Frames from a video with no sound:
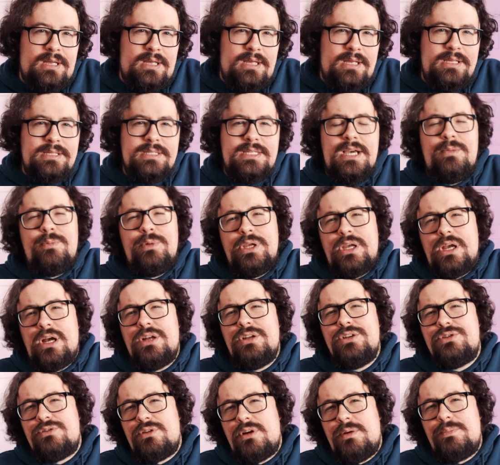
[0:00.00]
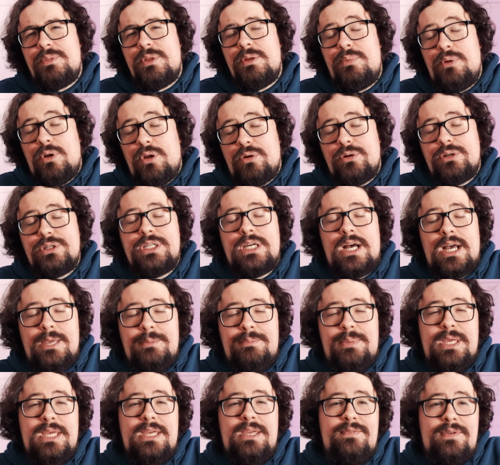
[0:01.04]
It's how we conjure up the blocked
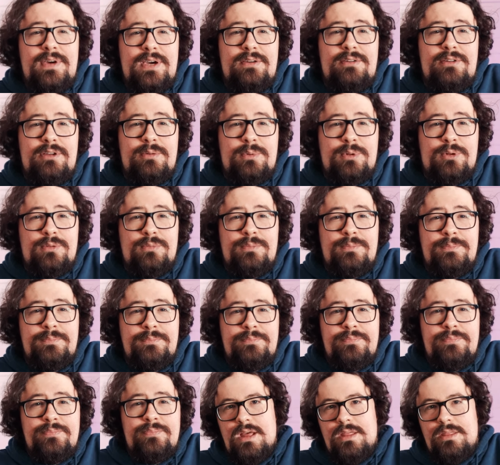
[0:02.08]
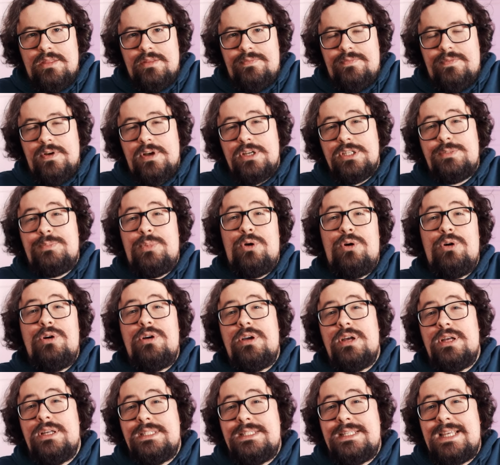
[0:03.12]
IP variable. The first
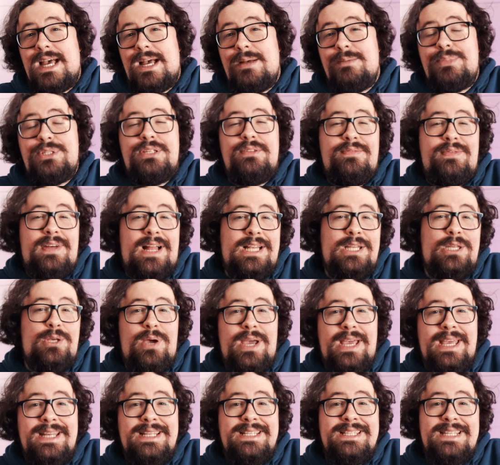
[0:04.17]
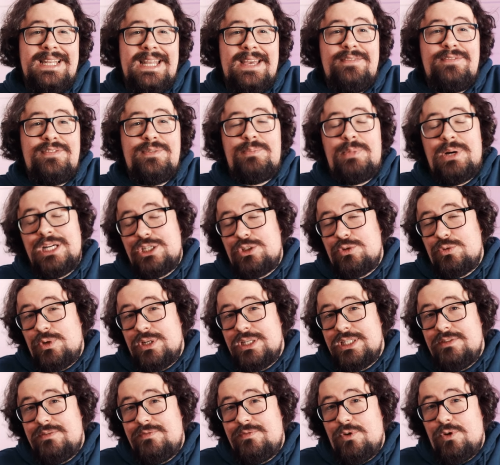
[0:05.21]
block zaps the value 8 left by
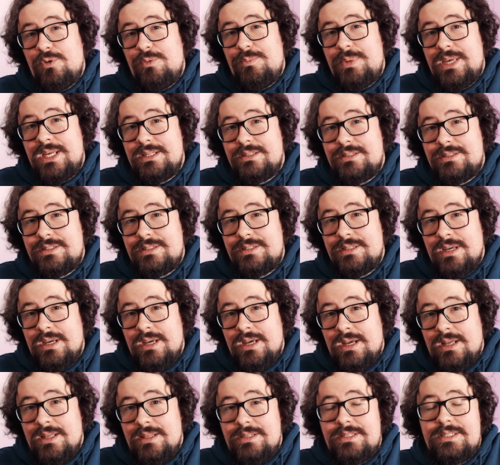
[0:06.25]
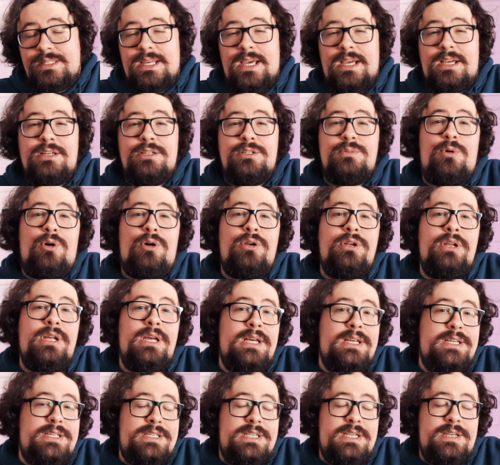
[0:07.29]
24 bits. The second one
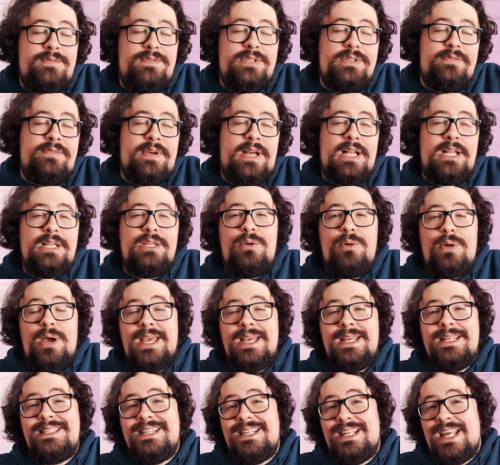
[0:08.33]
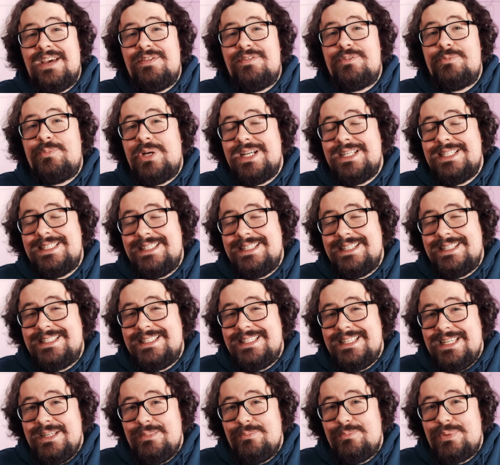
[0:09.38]
shifts the value 8 left by
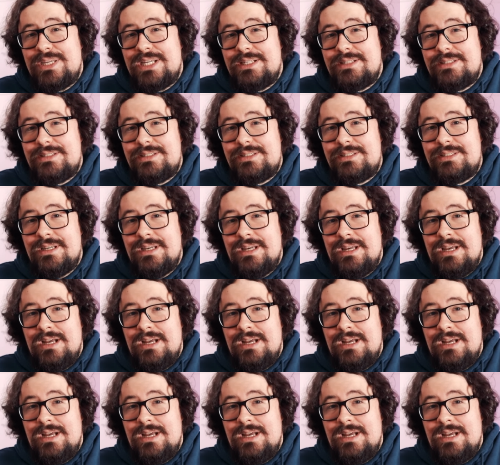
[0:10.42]
16 bits.